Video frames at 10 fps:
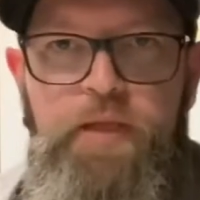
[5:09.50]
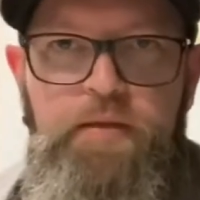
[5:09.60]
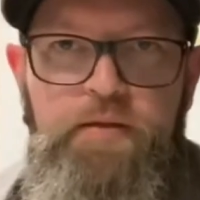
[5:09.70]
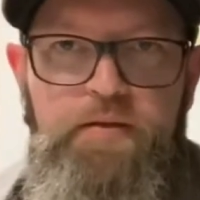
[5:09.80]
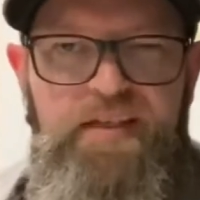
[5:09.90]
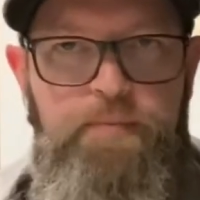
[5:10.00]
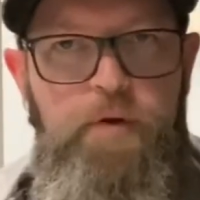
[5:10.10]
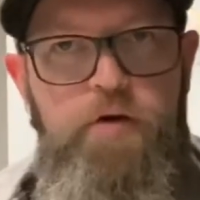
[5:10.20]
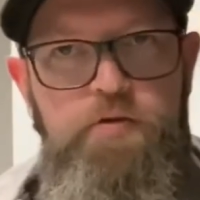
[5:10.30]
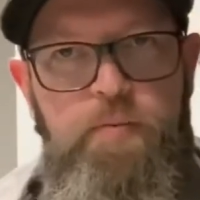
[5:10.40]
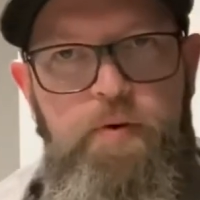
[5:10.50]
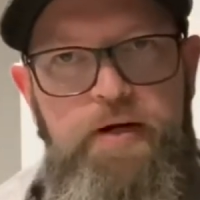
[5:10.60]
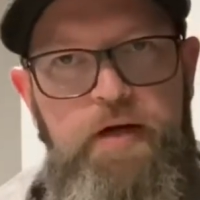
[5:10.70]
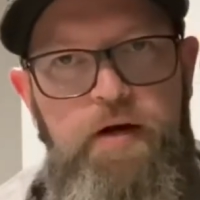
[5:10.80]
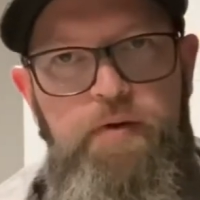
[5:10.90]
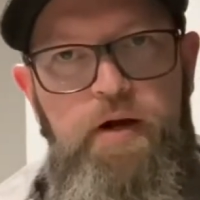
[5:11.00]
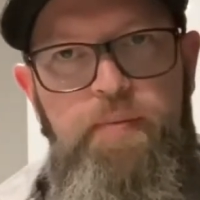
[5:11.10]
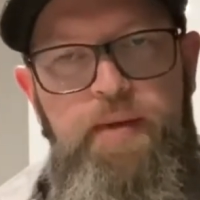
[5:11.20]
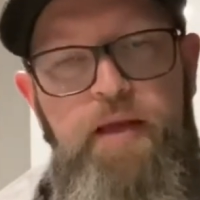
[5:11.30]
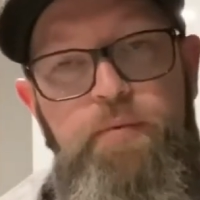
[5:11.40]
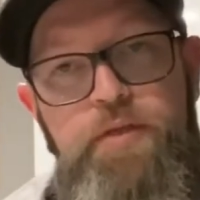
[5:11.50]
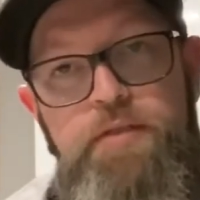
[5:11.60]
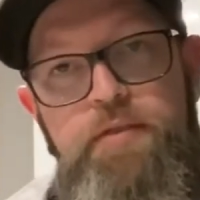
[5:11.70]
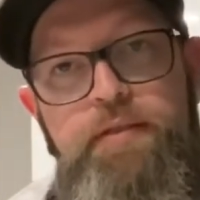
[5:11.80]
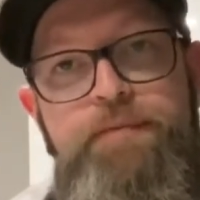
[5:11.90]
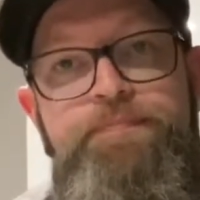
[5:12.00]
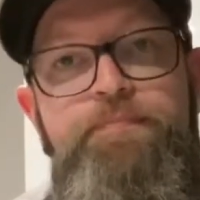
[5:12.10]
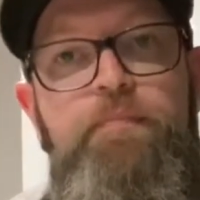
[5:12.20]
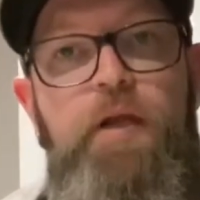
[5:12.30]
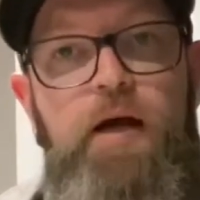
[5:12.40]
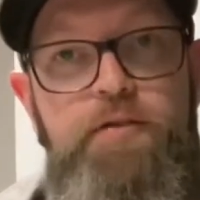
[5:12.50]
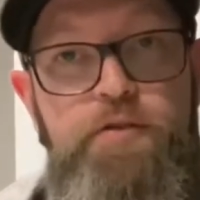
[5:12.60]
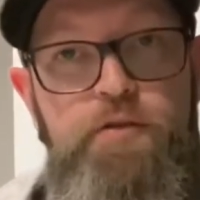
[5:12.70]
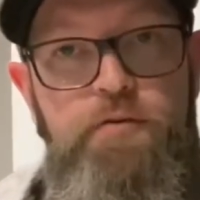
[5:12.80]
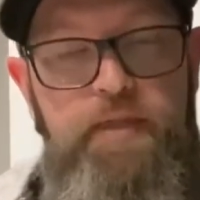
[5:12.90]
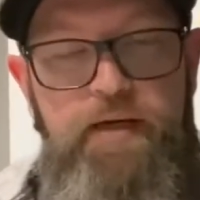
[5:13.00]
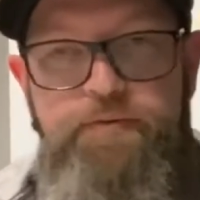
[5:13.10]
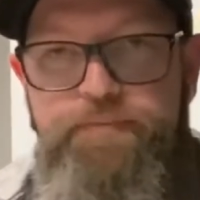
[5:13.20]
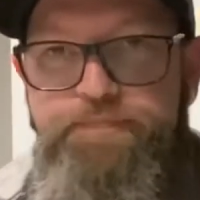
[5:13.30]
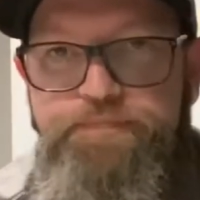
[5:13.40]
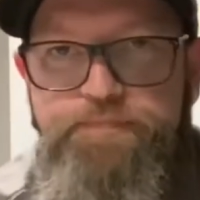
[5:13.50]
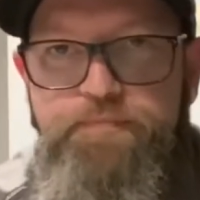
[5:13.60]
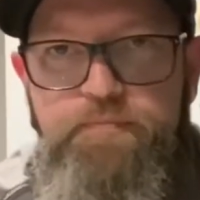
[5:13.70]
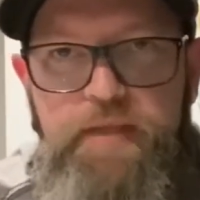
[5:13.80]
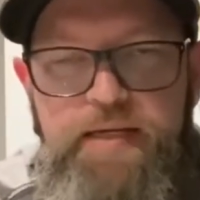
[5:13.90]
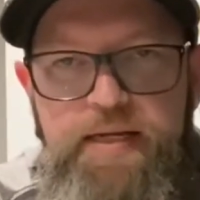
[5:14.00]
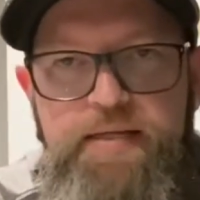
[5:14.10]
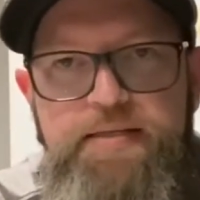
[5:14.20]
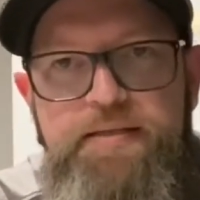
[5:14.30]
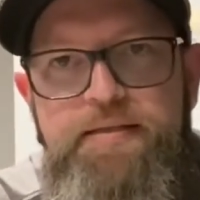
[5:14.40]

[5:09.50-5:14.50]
like a modus operandi red IPA, which I do love, it's